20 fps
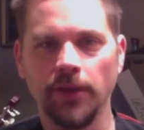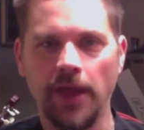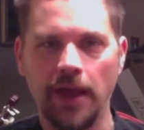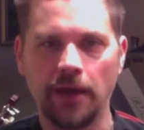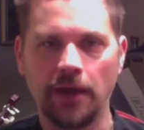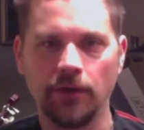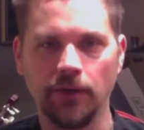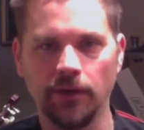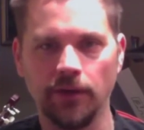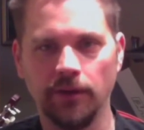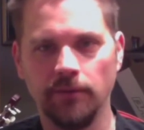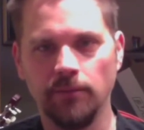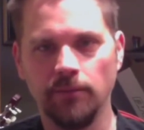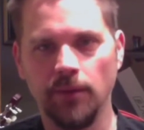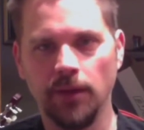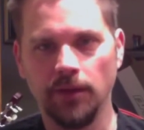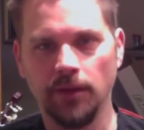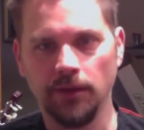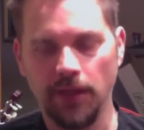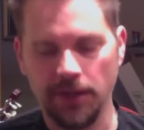accurate
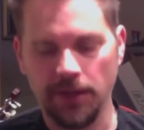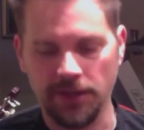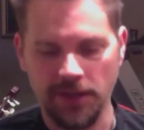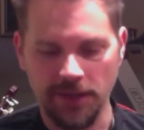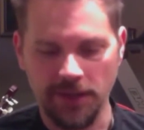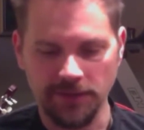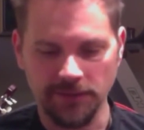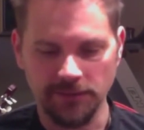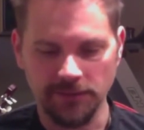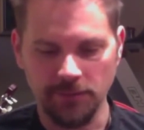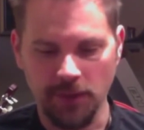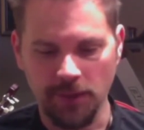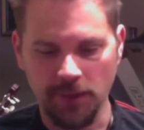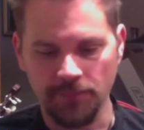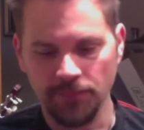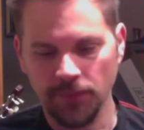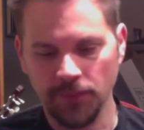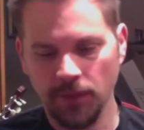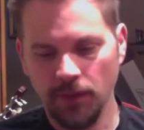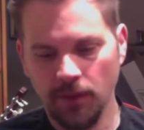in a lot of cases, but